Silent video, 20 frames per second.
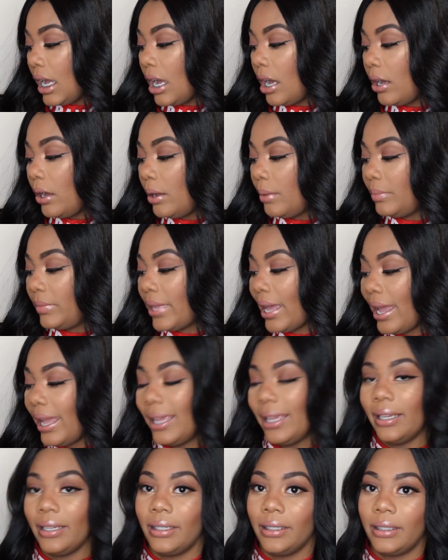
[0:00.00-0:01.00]
Um, that
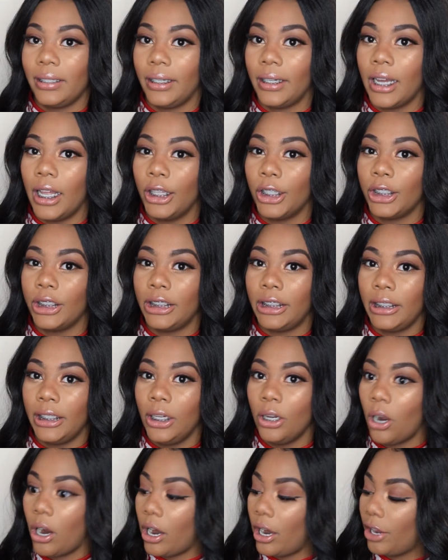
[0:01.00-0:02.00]
is the color
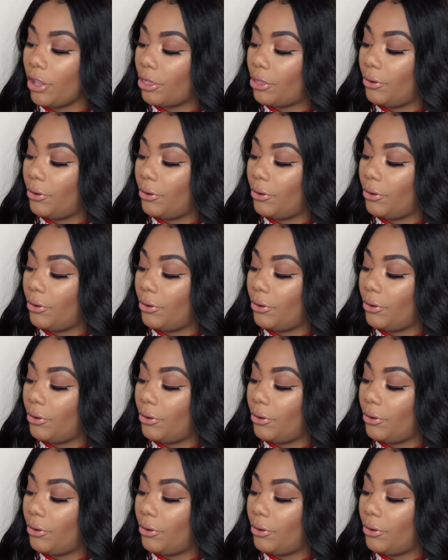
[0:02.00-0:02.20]
D R